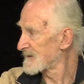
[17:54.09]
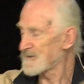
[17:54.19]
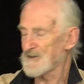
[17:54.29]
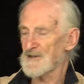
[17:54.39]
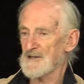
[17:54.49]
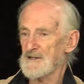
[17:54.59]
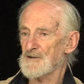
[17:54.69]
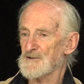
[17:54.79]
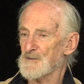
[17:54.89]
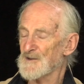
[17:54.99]
You're going to
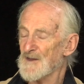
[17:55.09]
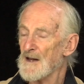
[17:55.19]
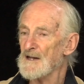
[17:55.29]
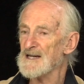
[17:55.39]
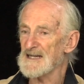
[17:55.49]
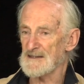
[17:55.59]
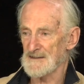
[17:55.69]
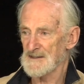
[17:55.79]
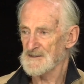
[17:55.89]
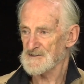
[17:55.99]
coat it with honey.
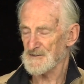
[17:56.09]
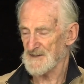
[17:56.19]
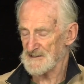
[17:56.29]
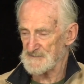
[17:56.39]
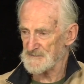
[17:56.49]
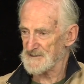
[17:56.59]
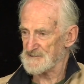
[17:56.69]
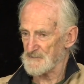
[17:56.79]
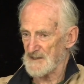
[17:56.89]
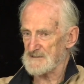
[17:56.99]
So that's what the
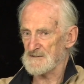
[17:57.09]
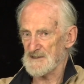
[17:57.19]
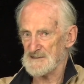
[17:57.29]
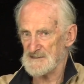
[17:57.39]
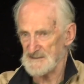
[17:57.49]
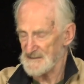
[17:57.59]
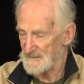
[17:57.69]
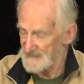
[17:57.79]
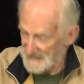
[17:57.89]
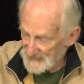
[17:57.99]
director needs to
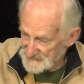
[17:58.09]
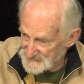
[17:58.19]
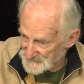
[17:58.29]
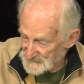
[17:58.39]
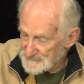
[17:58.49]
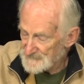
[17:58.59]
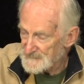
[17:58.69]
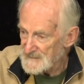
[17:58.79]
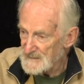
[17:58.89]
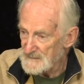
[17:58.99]
tell the actor
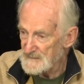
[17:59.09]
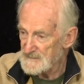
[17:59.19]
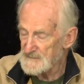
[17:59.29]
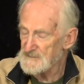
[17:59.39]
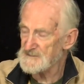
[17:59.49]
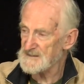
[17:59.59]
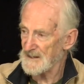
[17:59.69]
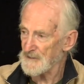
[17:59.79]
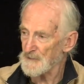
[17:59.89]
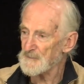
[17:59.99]
to
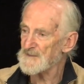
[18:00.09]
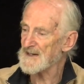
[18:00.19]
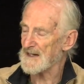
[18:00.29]
help the